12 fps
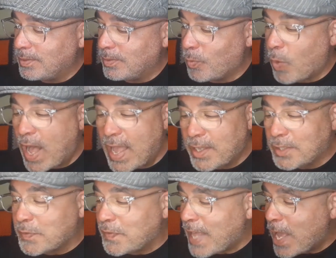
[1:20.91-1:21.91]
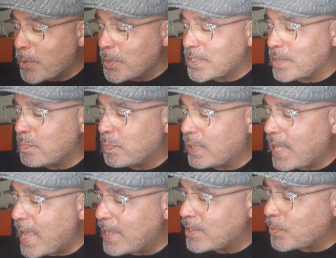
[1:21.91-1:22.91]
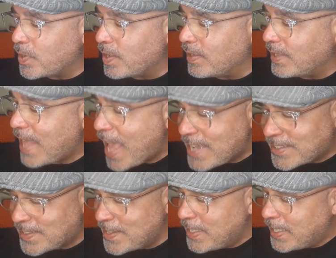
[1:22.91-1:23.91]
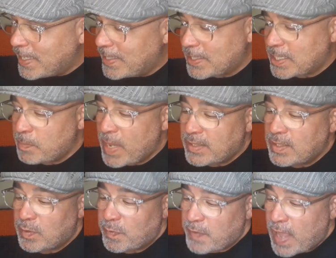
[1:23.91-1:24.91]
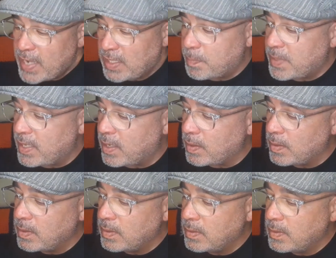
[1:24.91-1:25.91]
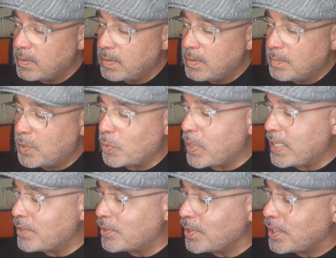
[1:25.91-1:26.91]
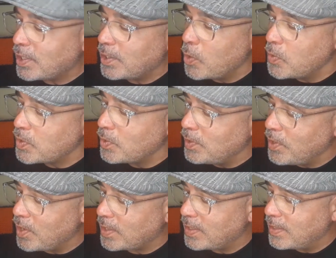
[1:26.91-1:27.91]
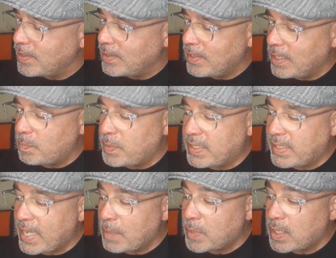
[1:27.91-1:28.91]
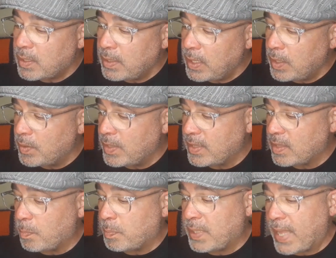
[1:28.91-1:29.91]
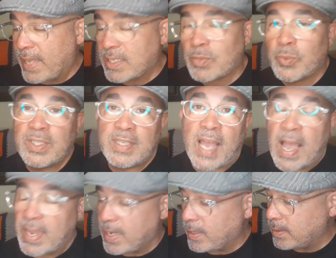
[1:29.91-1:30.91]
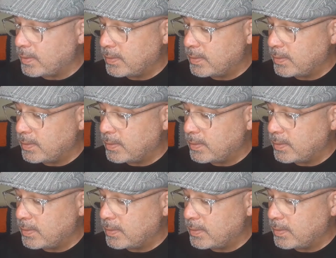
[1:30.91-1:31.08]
Wildflowers and plants were the last thing he had expected to find up there, but when he took a closer look, it became clear that the plants were dying.